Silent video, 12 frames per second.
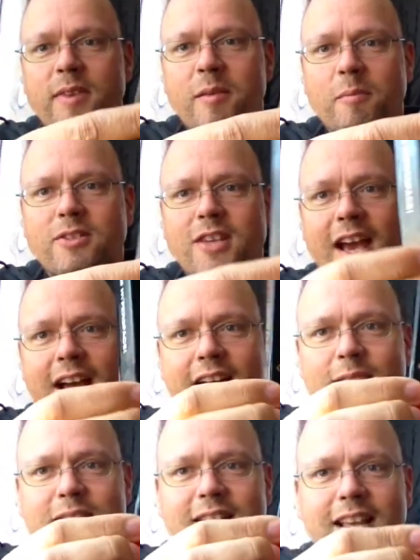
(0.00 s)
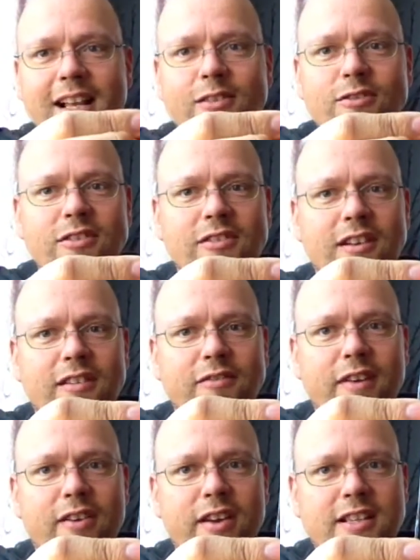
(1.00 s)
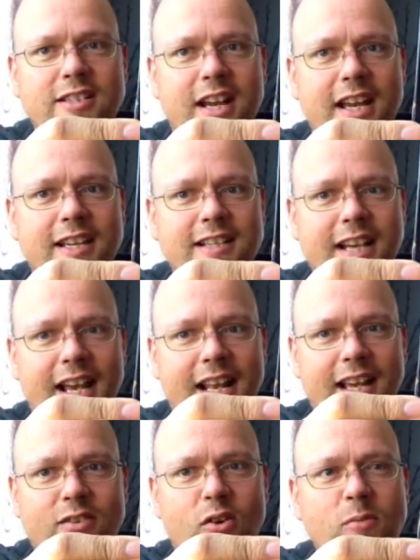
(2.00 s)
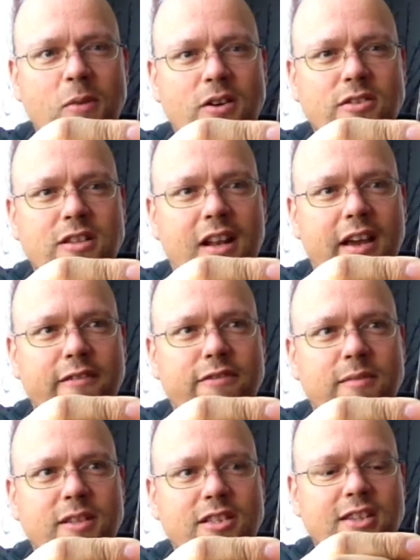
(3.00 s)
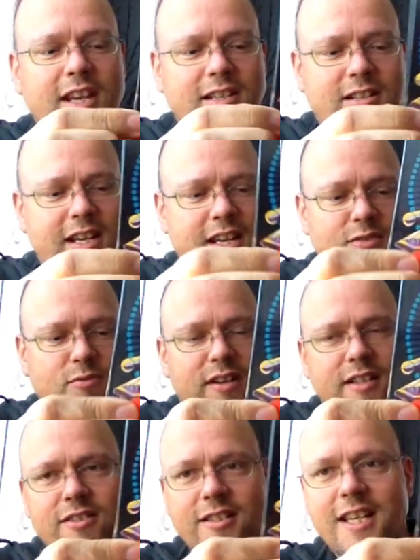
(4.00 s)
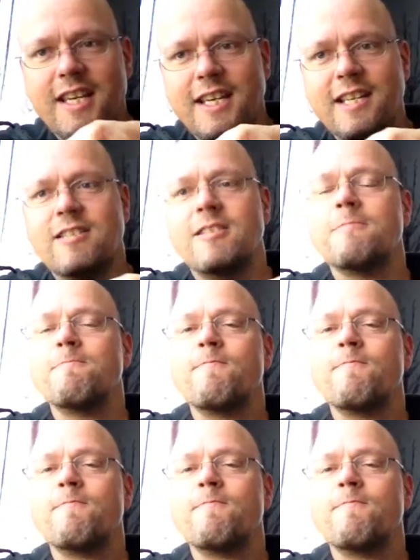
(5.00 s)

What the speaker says: But yeah, I mean, they look very psychedelic, almost like from the 60s, whereas these